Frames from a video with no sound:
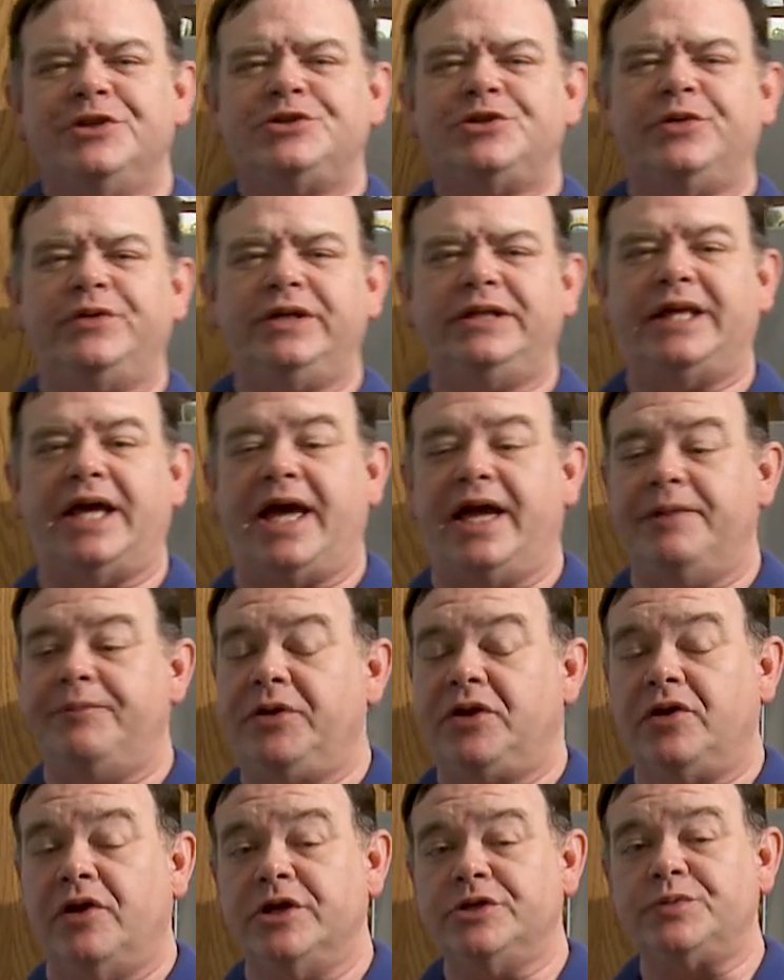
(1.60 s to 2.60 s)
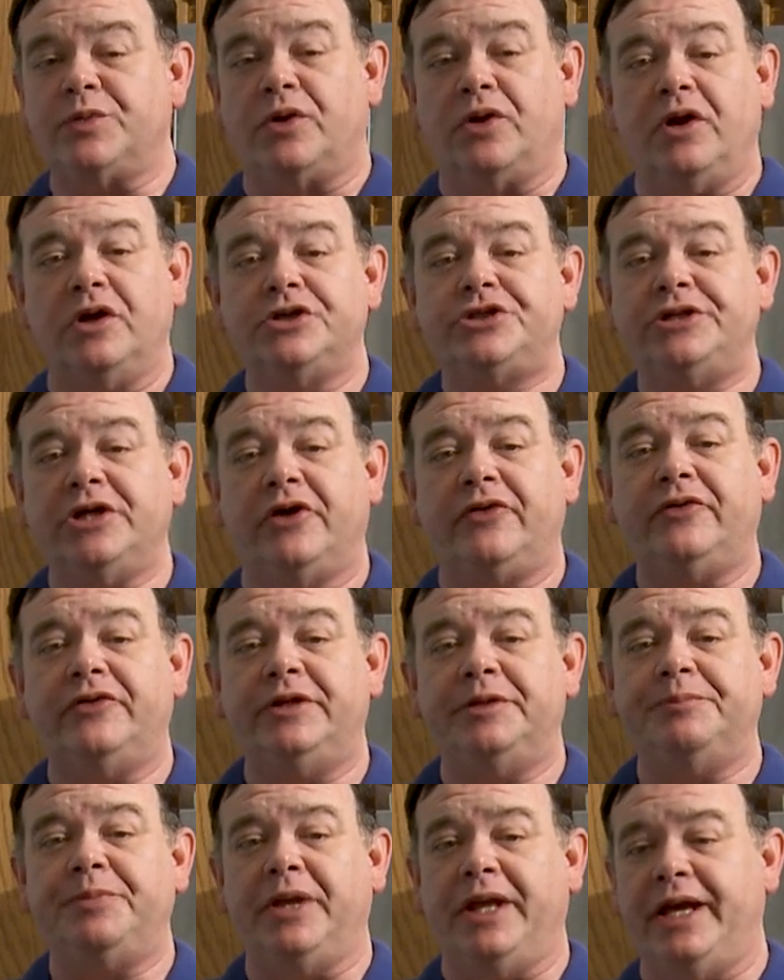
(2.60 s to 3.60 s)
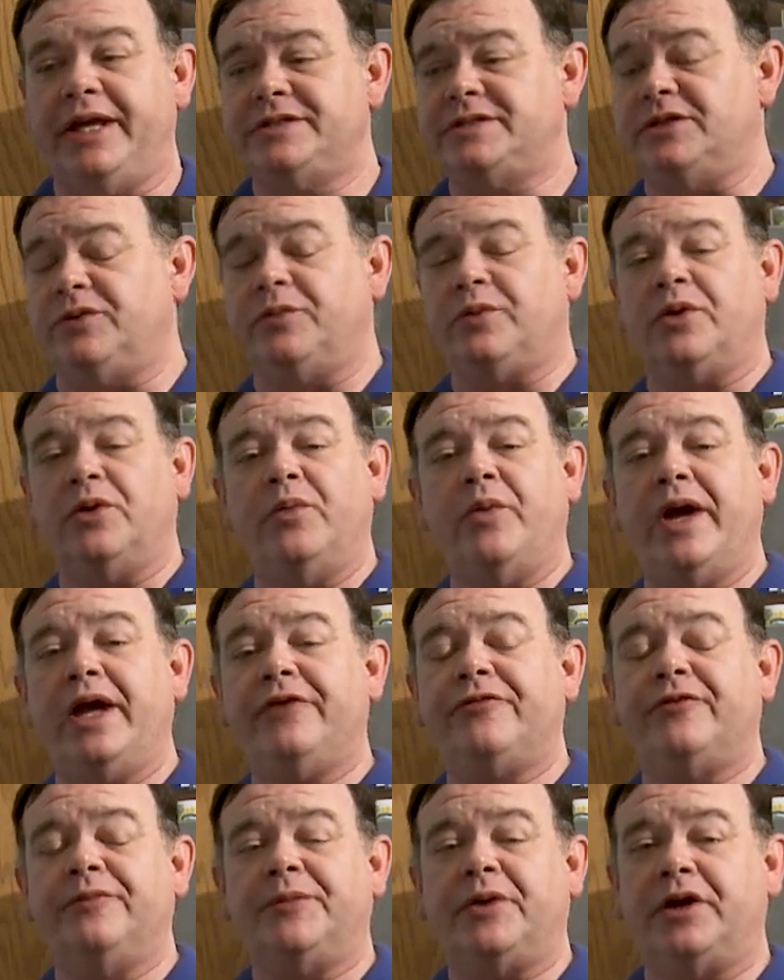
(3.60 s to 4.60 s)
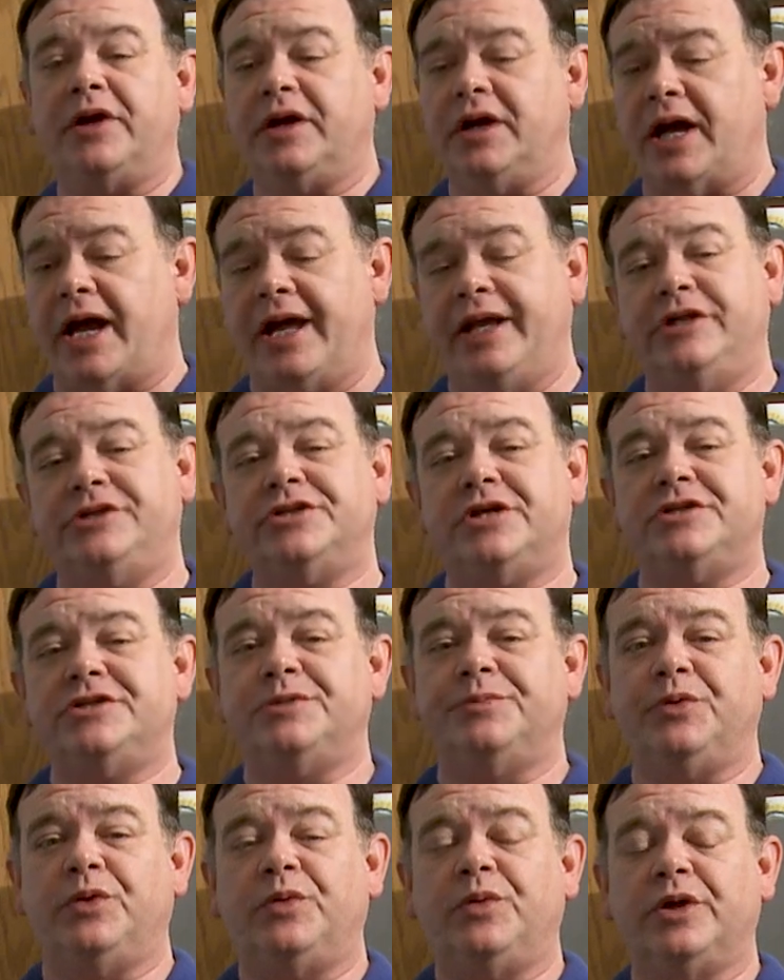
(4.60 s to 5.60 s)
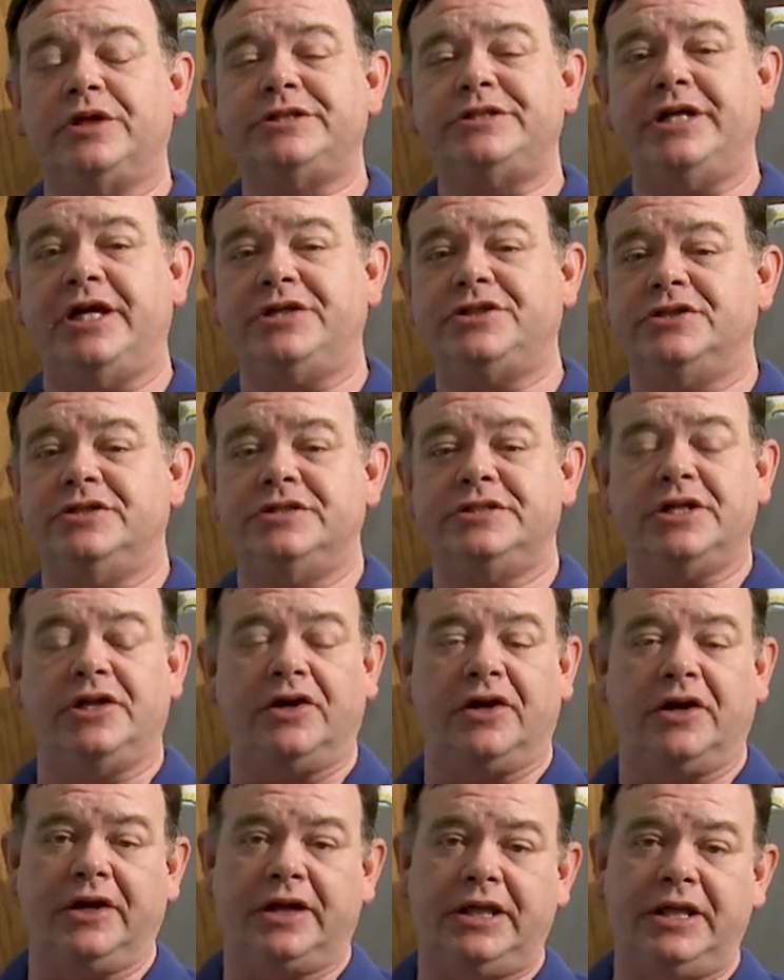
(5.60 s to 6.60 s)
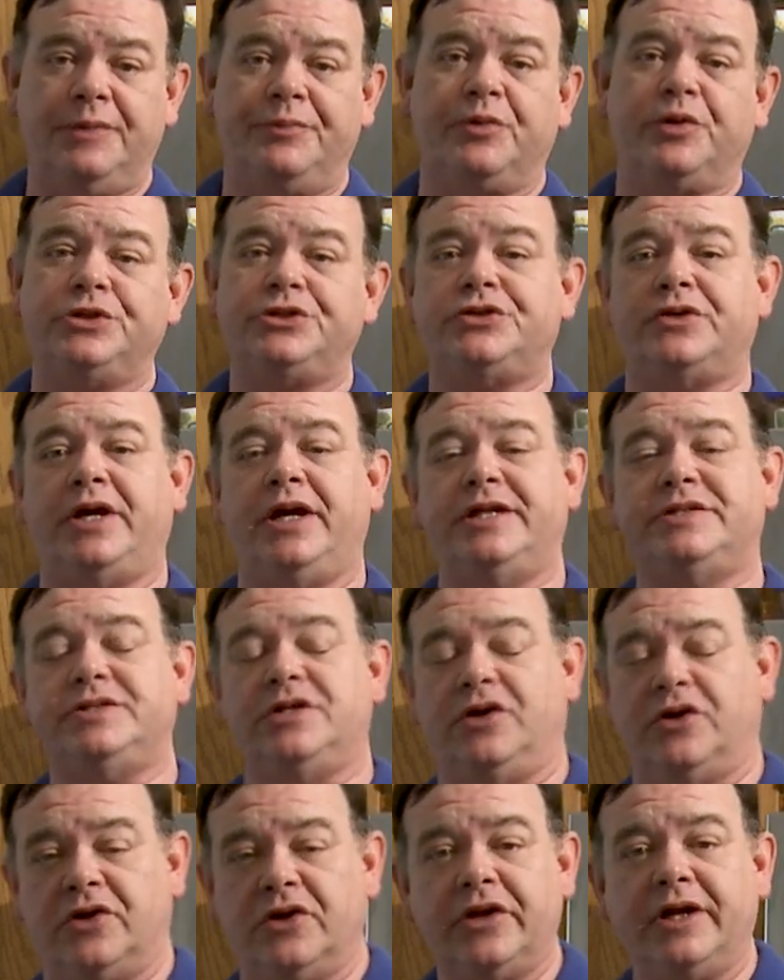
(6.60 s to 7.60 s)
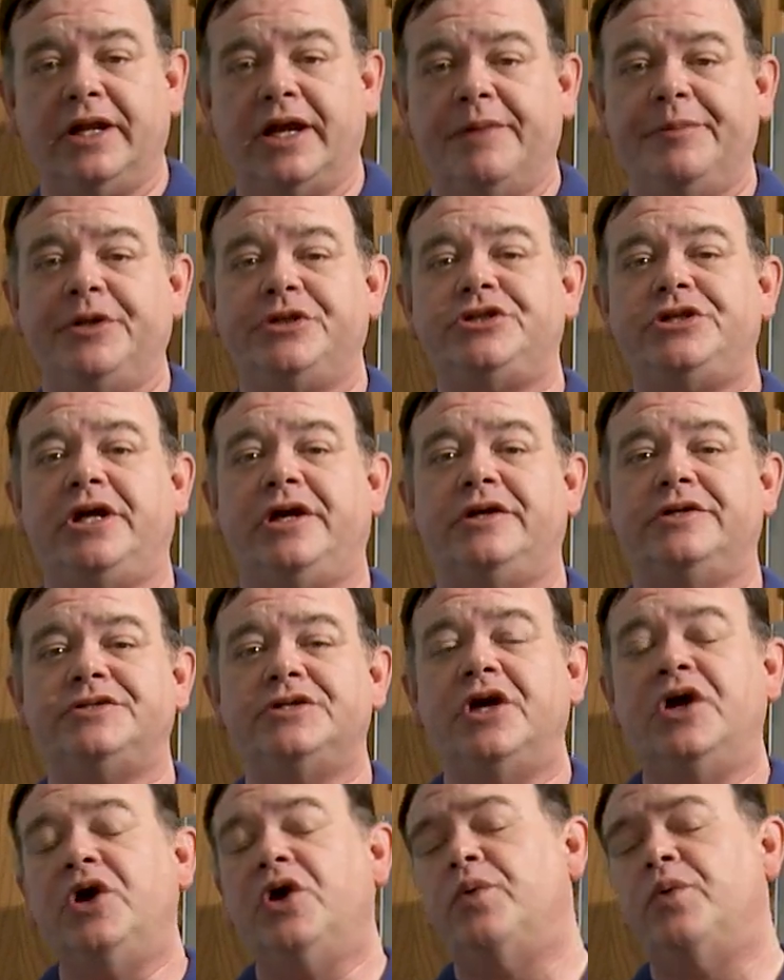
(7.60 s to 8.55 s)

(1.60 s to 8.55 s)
So today, because we're all sheltered in place and we're away from our height adjustable workstations and our keyboard trays and our ergonomic chairs,